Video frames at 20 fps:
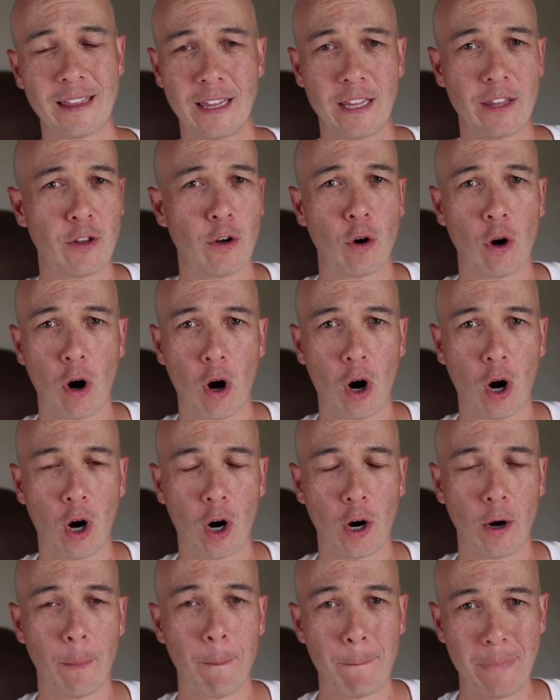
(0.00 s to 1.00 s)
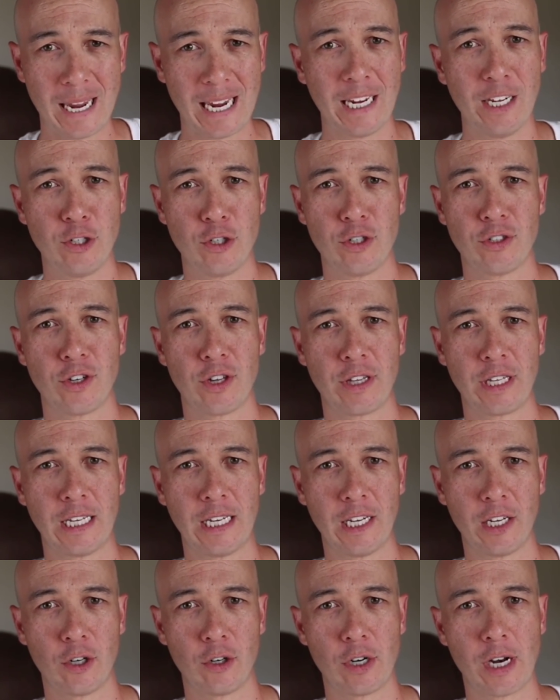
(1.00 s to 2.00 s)
than there are pages on
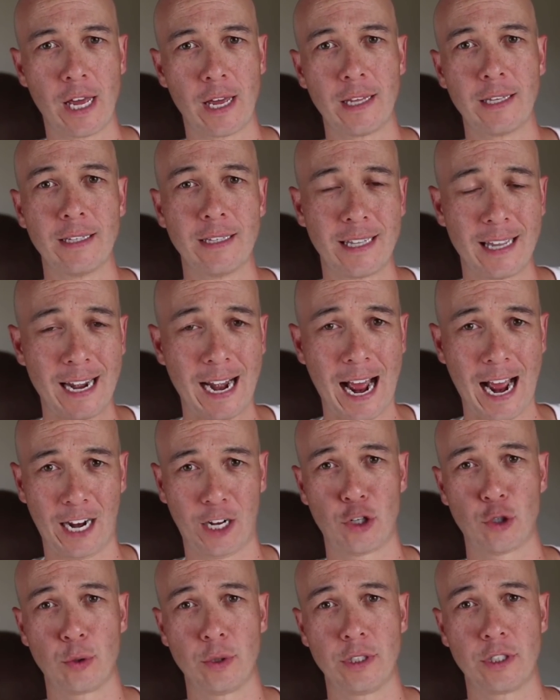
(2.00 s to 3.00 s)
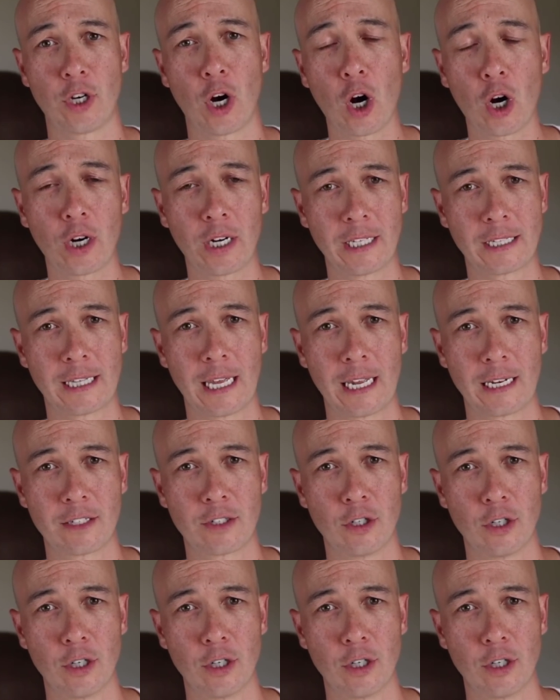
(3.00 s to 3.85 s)
the internet that actually target that